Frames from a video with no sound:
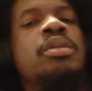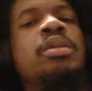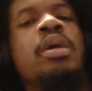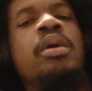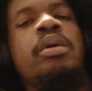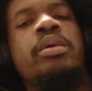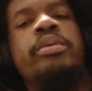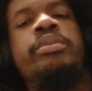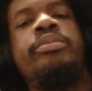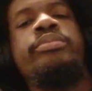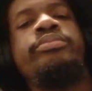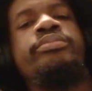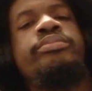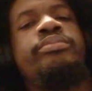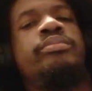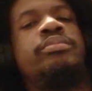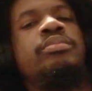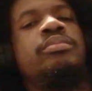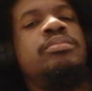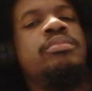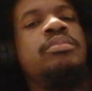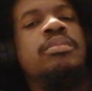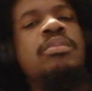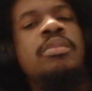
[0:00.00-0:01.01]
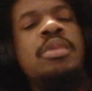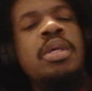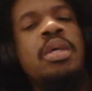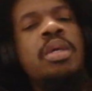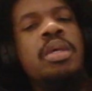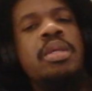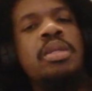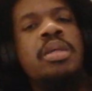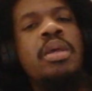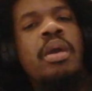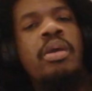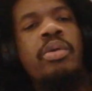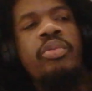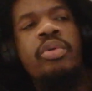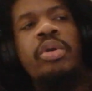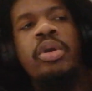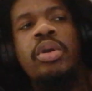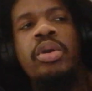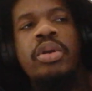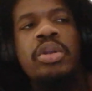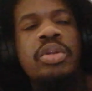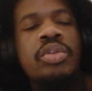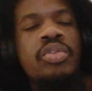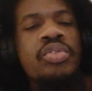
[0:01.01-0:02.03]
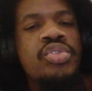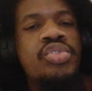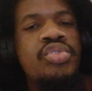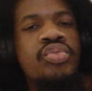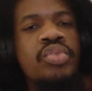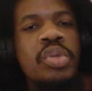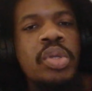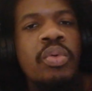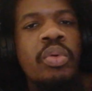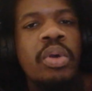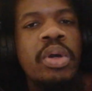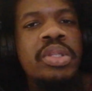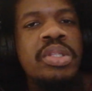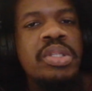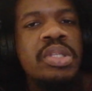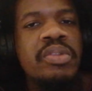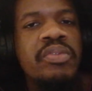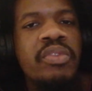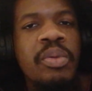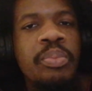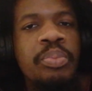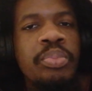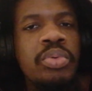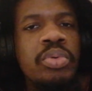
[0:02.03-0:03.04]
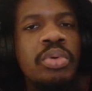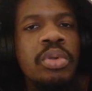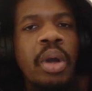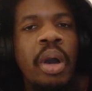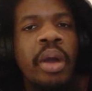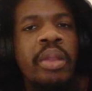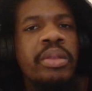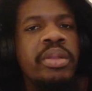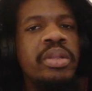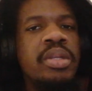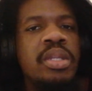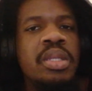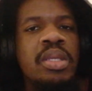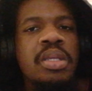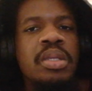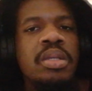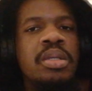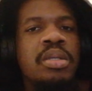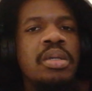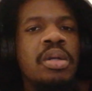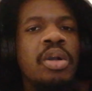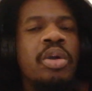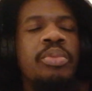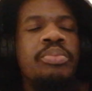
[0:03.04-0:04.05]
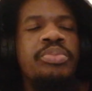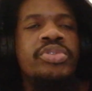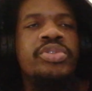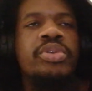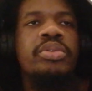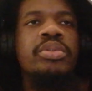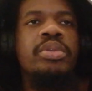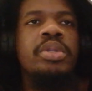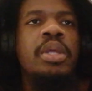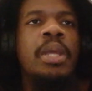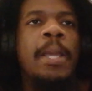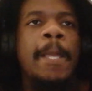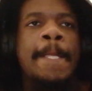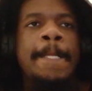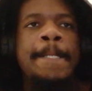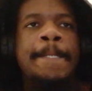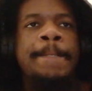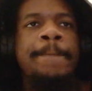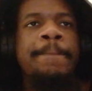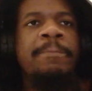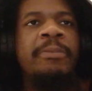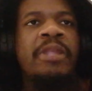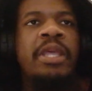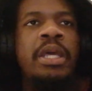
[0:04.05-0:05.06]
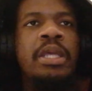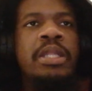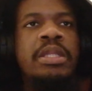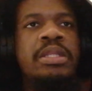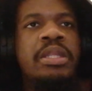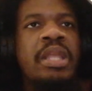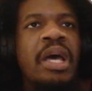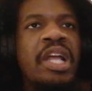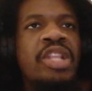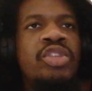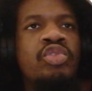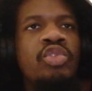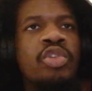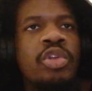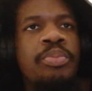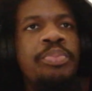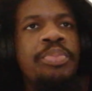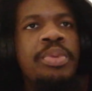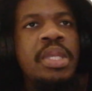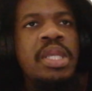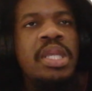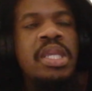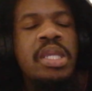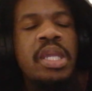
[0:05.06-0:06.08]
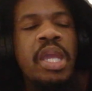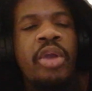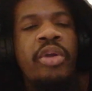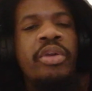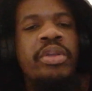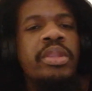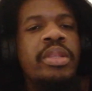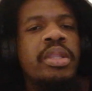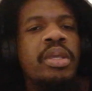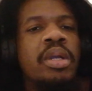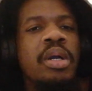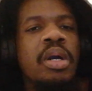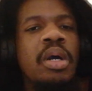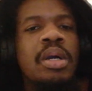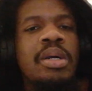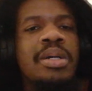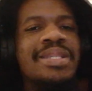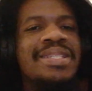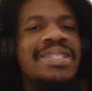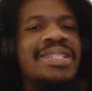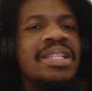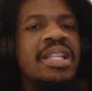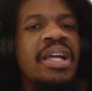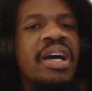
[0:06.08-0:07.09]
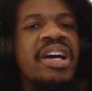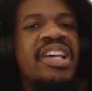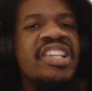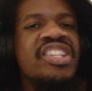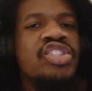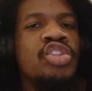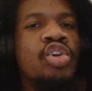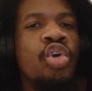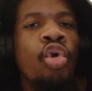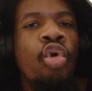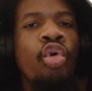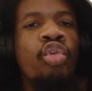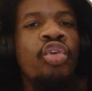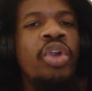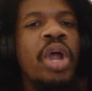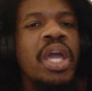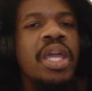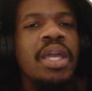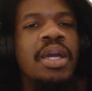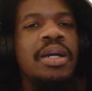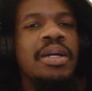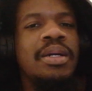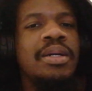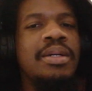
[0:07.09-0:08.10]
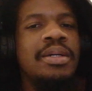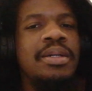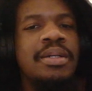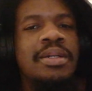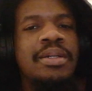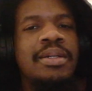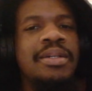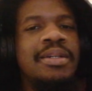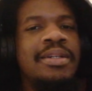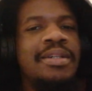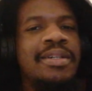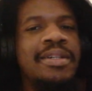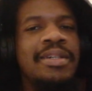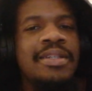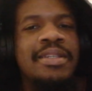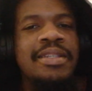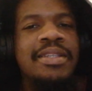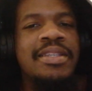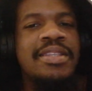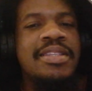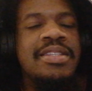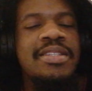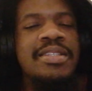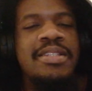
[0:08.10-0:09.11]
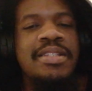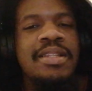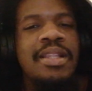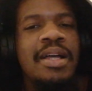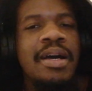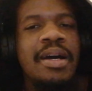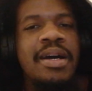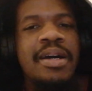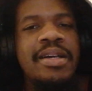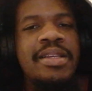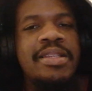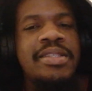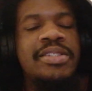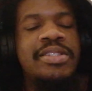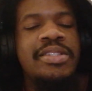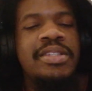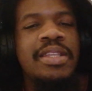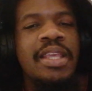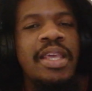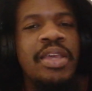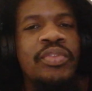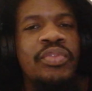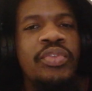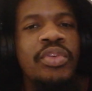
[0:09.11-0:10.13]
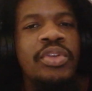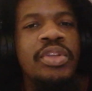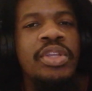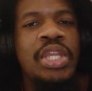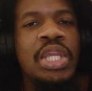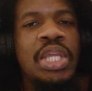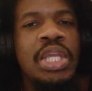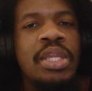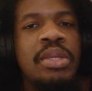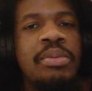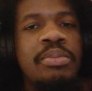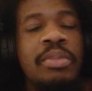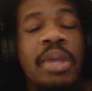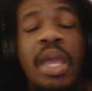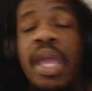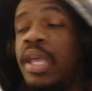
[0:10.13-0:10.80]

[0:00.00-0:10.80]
Yeah, yeah, we're going to lose 3 1 to Liverpool on the day come Sunday. That will be Eric Hog's last hurrah. His last ever game.